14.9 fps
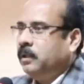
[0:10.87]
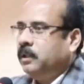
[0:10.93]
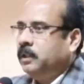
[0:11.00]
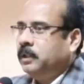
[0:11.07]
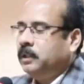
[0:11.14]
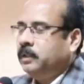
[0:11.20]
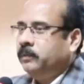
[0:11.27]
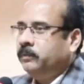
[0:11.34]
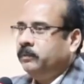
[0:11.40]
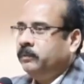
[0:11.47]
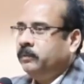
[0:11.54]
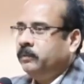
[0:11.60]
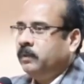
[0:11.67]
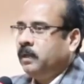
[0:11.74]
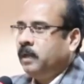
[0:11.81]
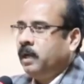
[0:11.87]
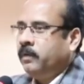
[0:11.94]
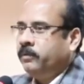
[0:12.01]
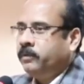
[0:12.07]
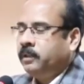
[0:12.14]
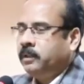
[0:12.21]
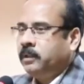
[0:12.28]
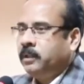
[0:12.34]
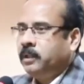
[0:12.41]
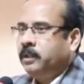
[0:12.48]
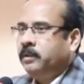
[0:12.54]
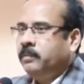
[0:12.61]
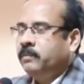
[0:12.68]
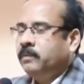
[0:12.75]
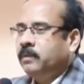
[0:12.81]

uh, after the